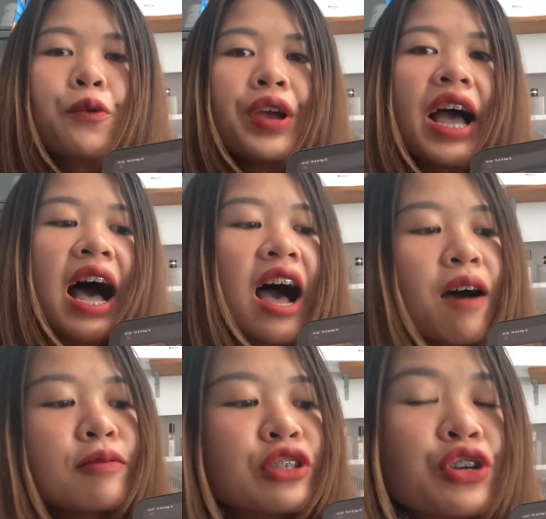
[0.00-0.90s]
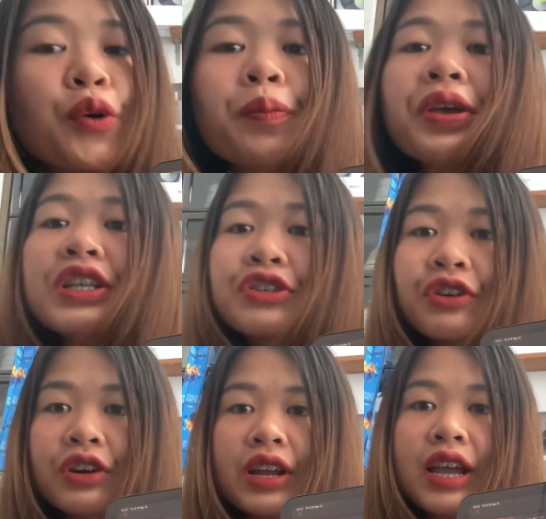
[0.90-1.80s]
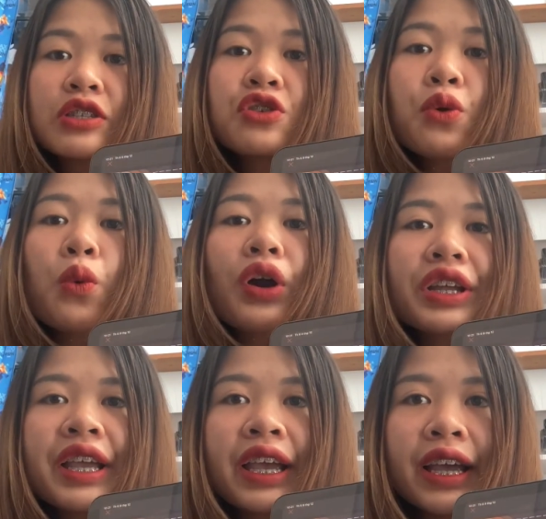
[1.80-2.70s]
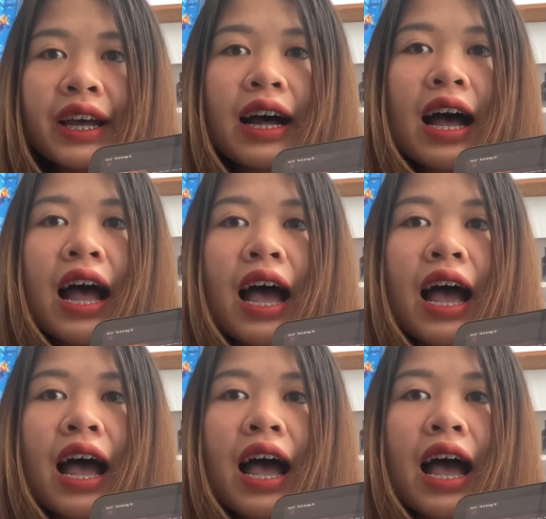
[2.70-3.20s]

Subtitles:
We have 2 pictures and 2 words here.